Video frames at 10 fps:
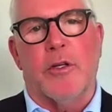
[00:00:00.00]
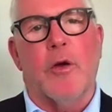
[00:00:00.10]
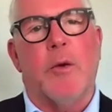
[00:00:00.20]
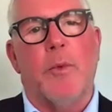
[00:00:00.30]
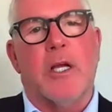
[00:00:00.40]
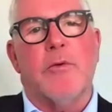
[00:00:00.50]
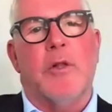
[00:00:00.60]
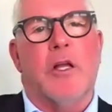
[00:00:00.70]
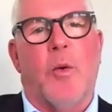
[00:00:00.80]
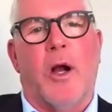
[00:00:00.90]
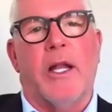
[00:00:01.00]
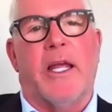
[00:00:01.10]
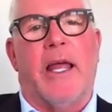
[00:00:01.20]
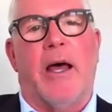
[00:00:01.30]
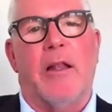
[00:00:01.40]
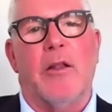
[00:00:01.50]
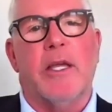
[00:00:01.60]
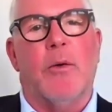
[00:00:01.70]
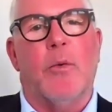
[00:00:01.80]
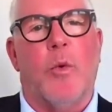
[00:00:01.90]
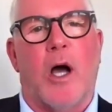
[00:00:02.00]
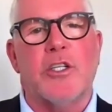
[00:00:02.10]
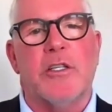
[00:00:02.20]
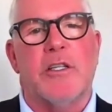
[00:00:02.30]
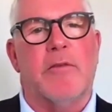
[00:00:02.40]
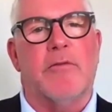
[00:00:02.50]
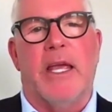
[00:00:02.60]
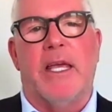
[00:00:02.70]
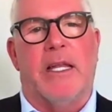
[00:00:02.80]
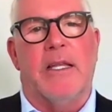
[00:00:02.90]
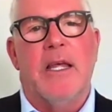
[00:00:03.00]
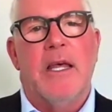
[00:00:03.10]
Look at LaGuardia now. Look at Washington Reagan.